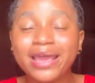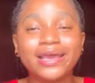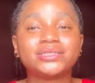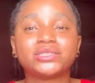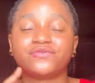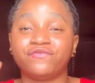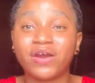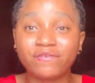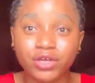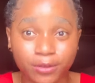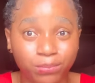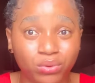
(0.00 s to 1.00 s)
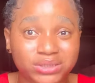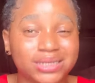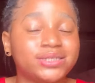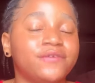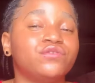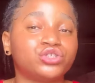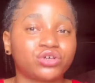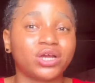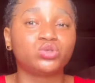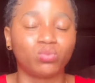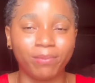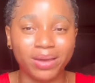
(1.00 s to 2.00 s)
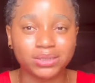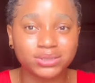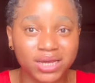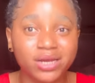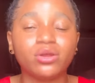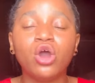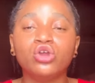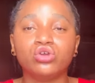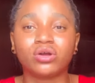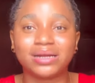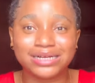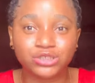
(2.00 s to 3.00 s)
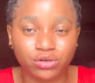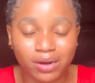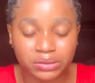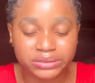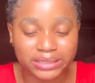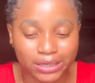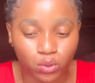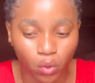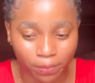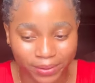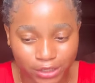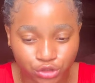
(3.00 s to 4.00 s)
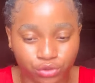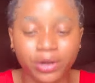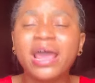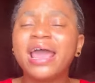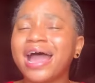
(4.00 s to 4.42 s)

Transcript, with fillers: It is very important if you're trying to maintain your natural skin complexion.